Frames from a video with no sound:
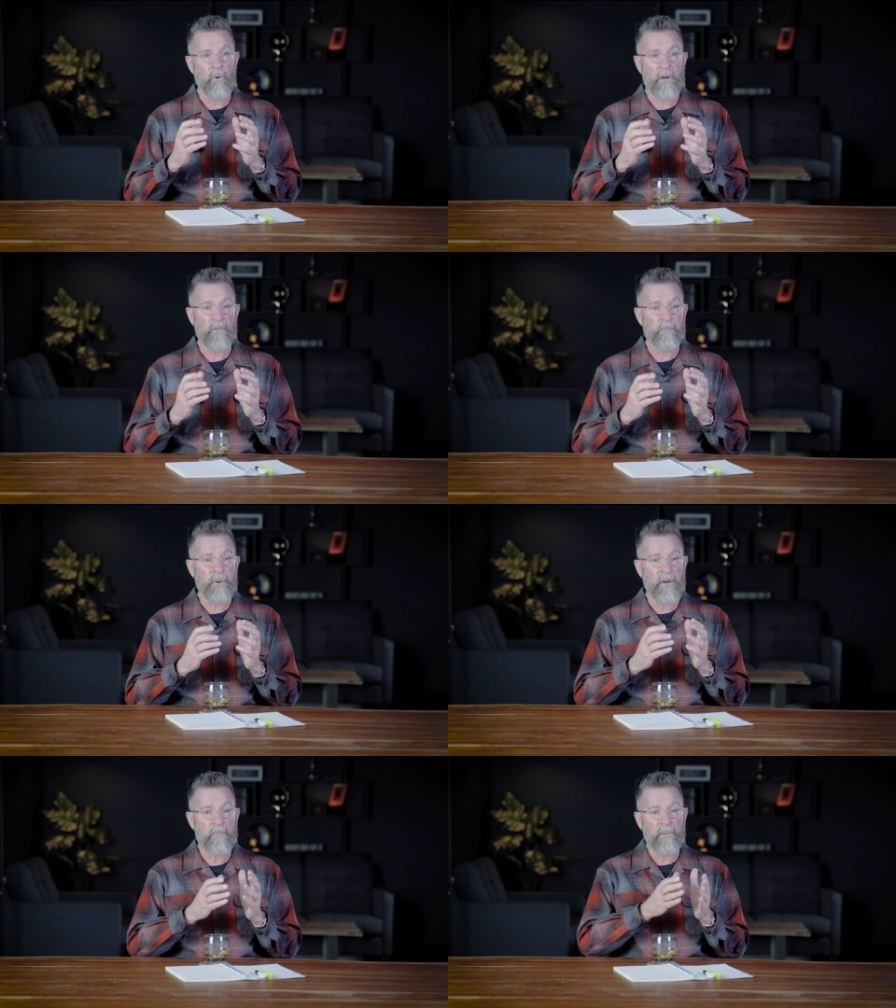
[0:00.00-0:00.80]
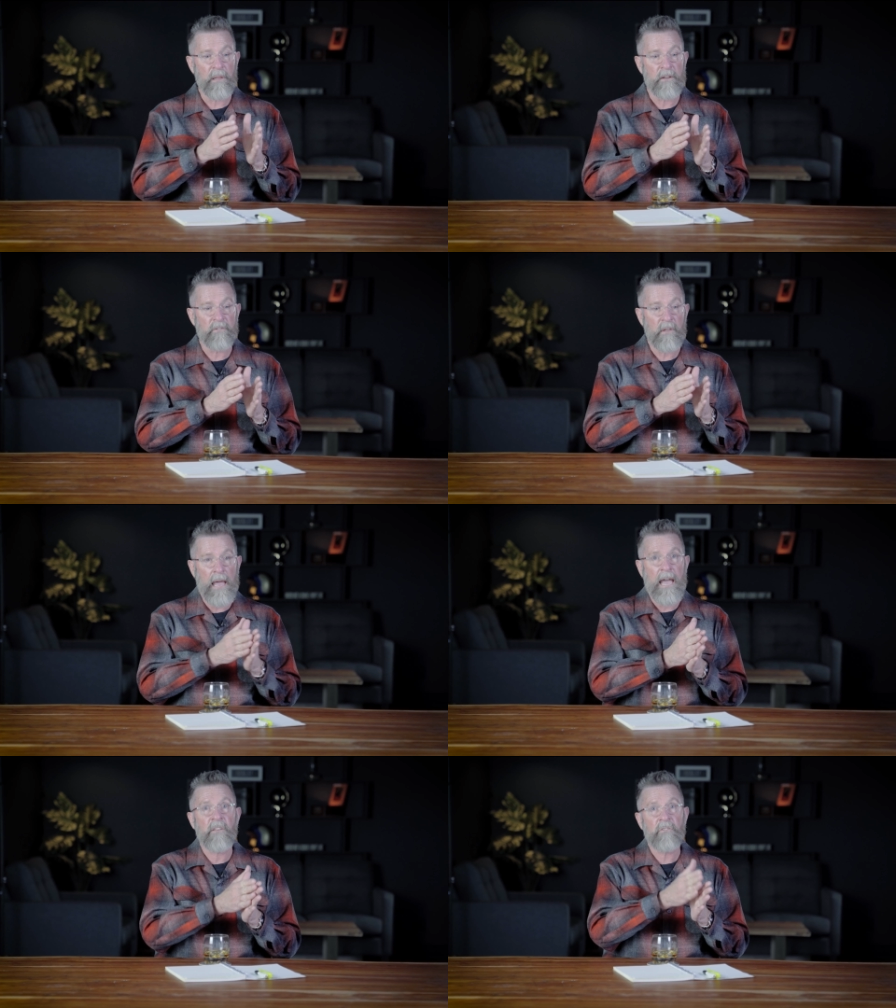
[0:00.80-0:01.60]
were even put in place
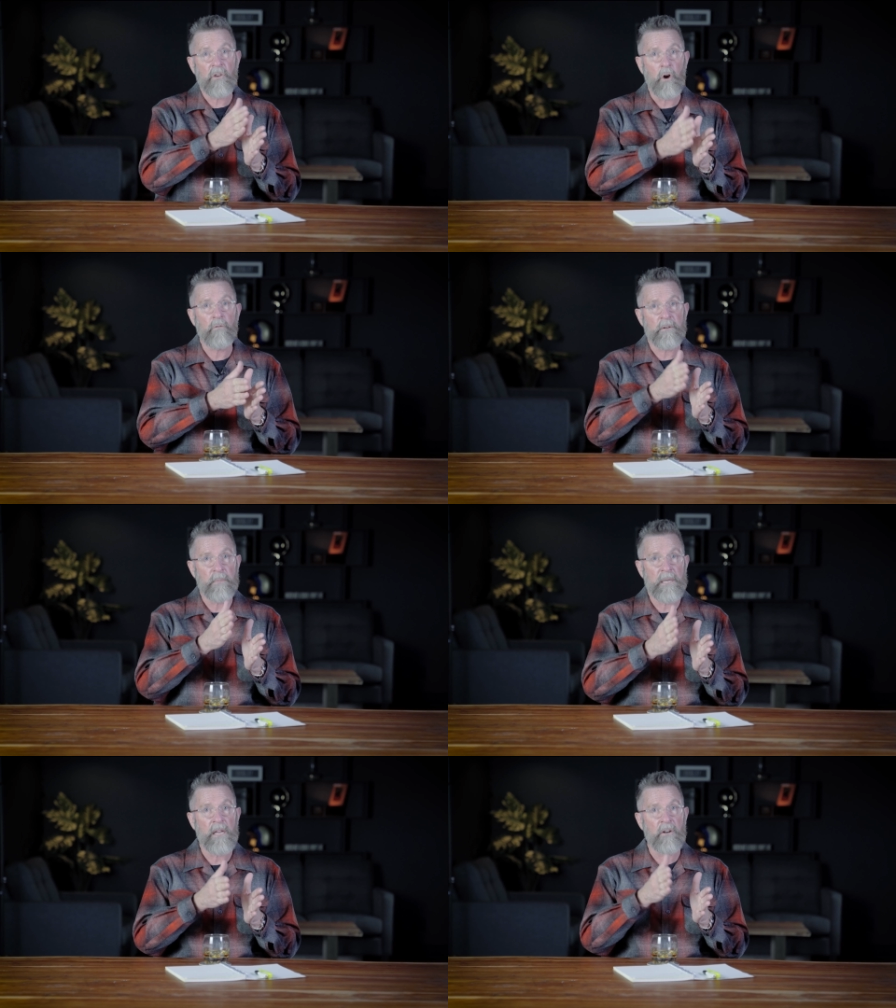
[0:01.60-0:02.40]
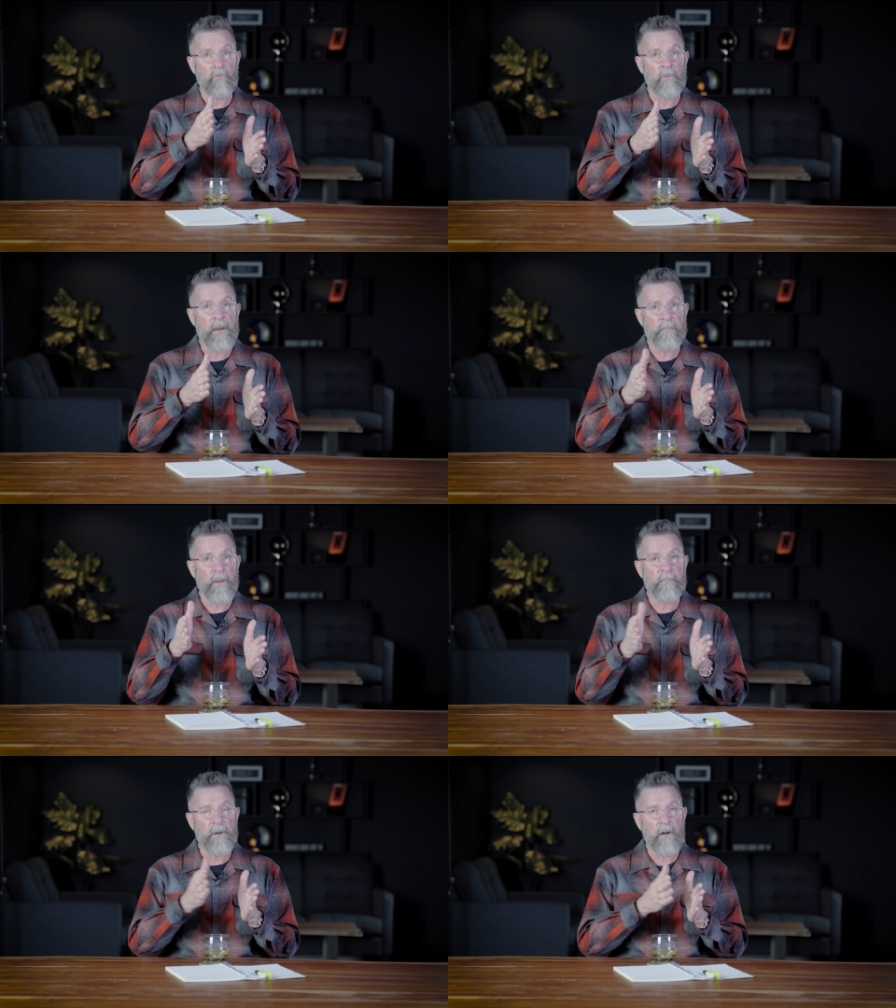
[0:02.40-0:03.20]
as COVID began to ramp
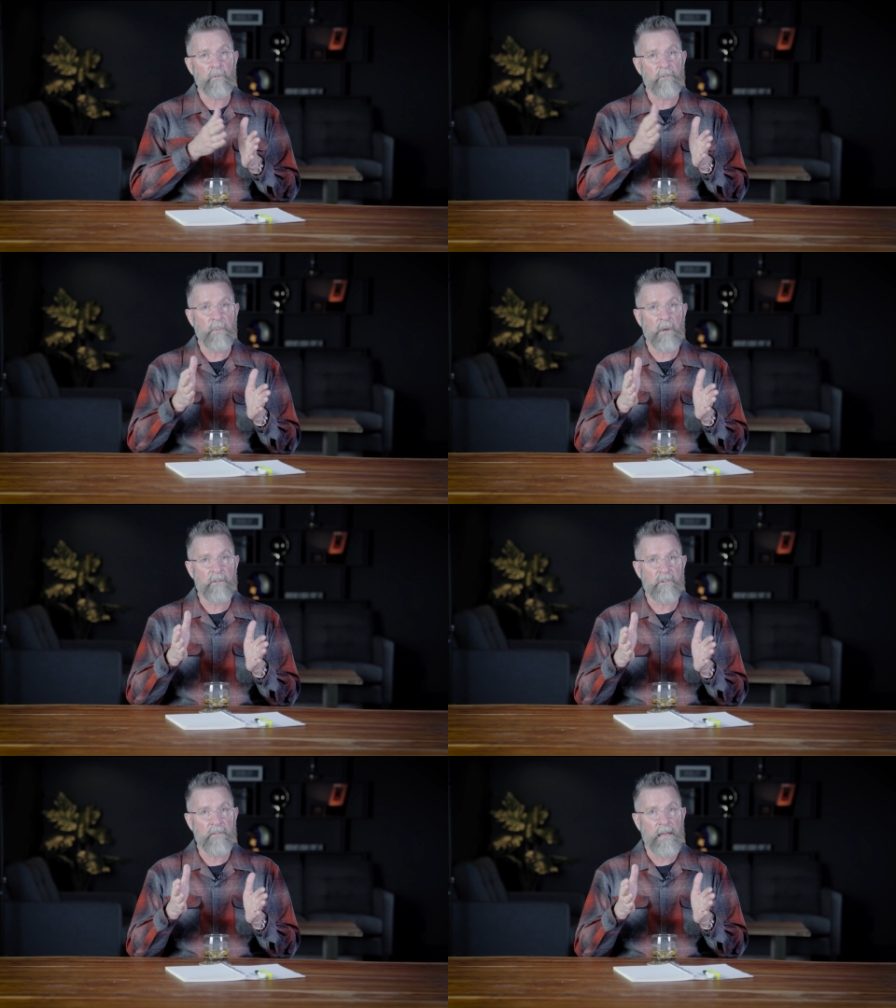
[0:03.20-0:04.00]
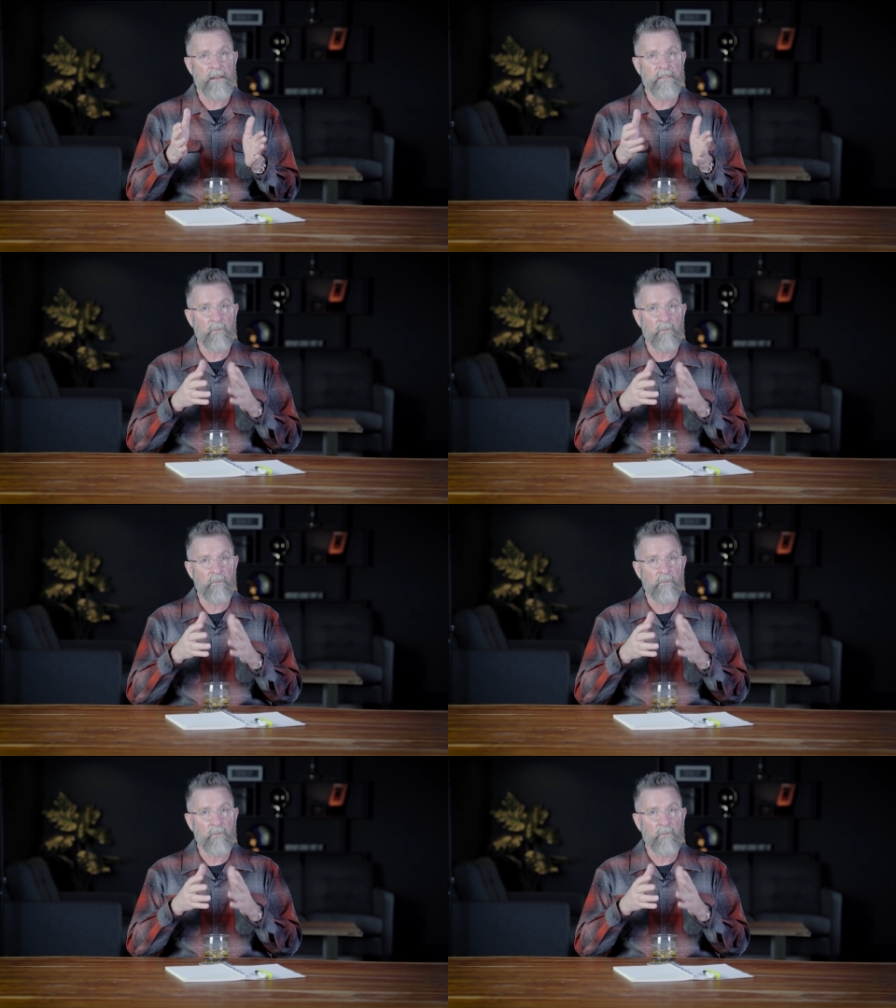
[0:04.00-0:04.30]
up and our response to that,